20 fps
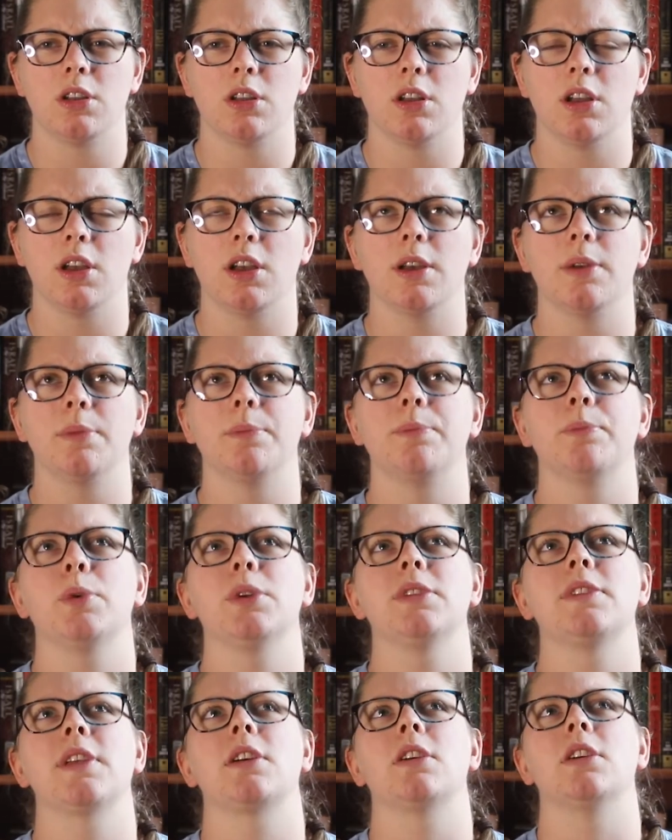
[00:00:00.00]
What
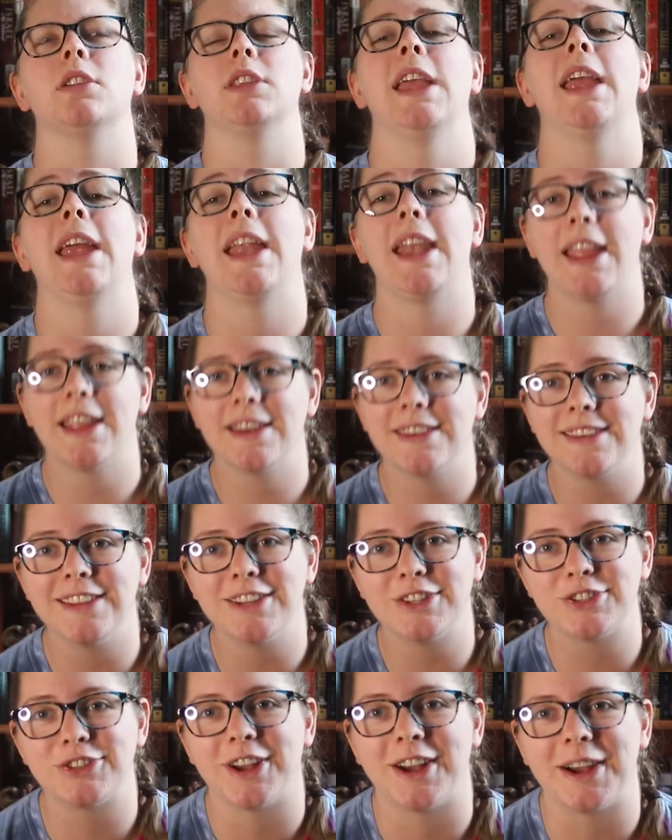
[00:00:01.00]
is that called? An
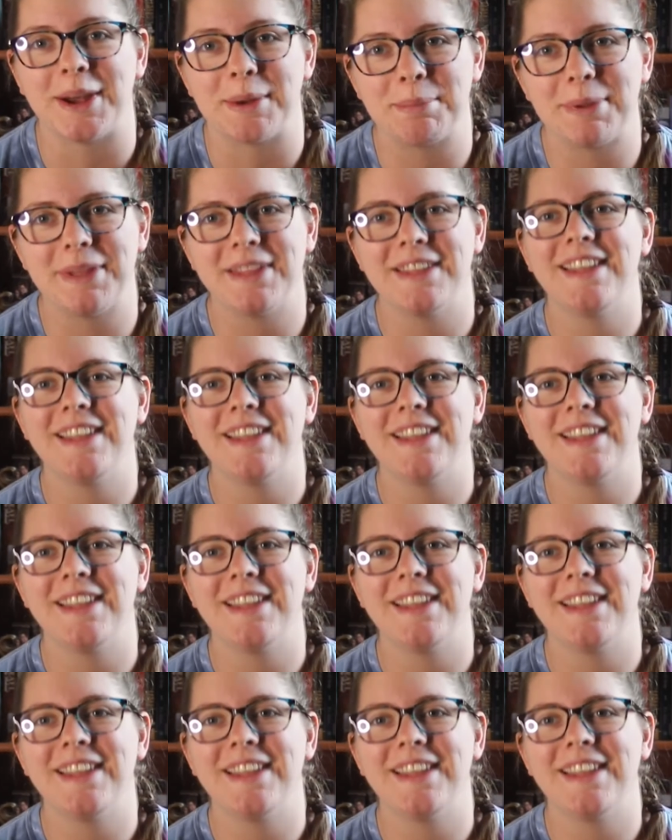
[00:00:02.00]
antique shop.